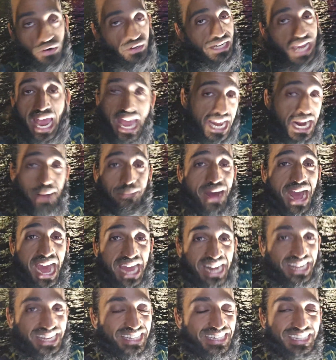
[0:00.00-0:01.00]
forget
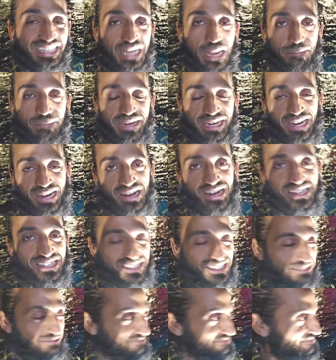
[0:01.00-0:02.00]
about it
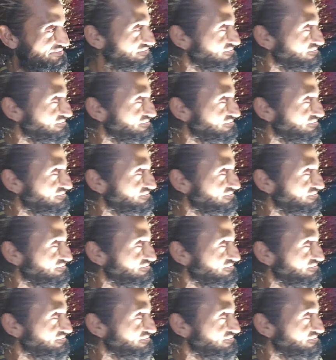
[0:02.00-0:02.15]
because